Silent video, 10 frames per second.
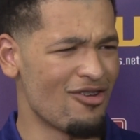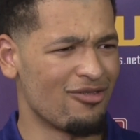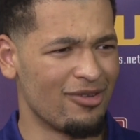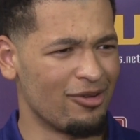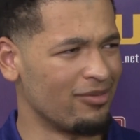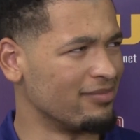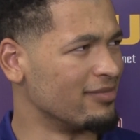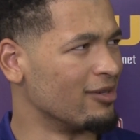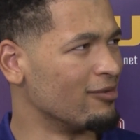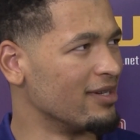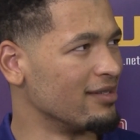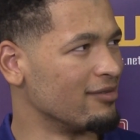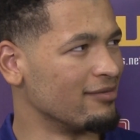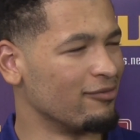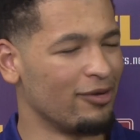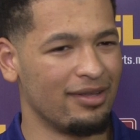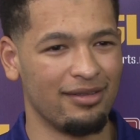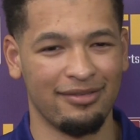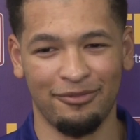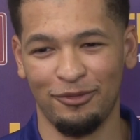Oh, no. No way.
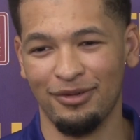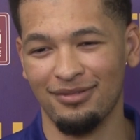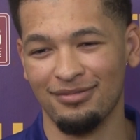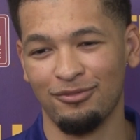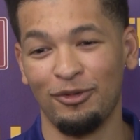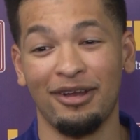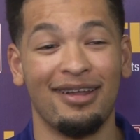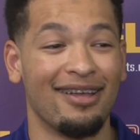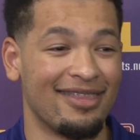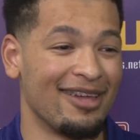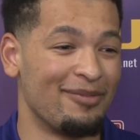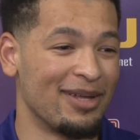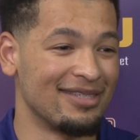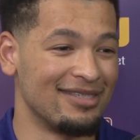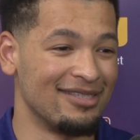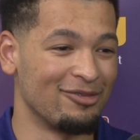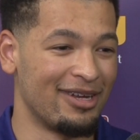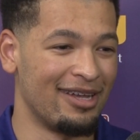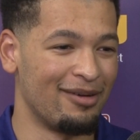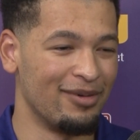We are not thinking about the season
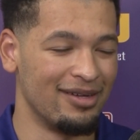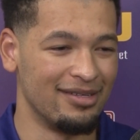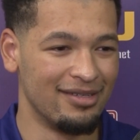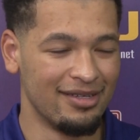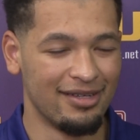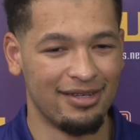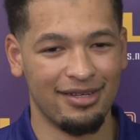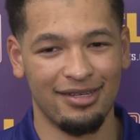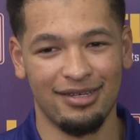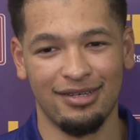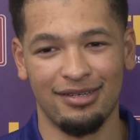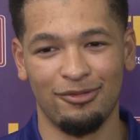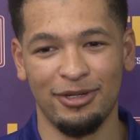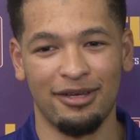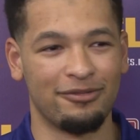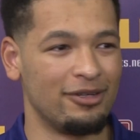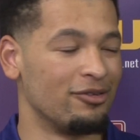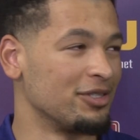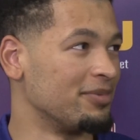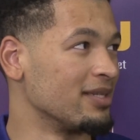right now, but we definitely
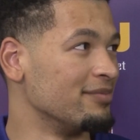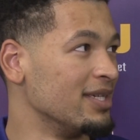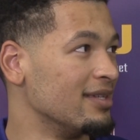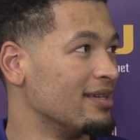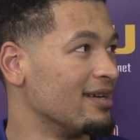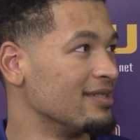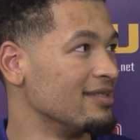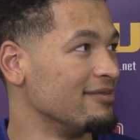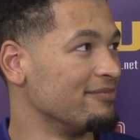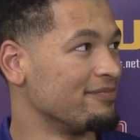don't expect to be in the NIT.